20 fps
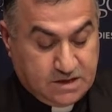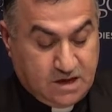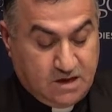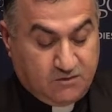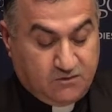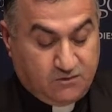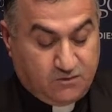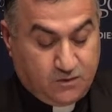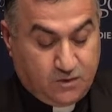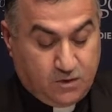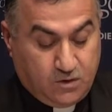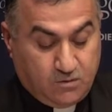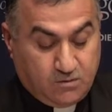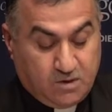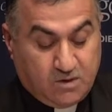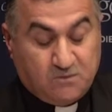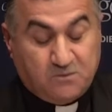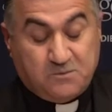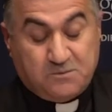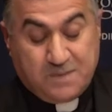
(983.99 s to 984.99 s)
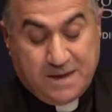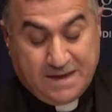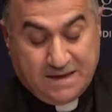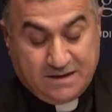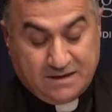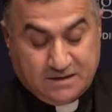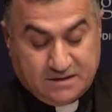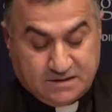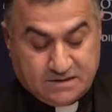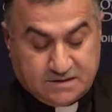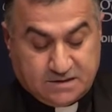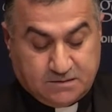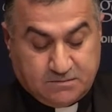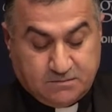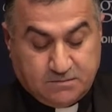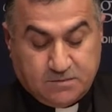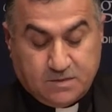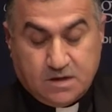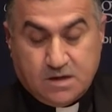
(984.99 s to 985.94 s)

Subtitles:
a form of paganism,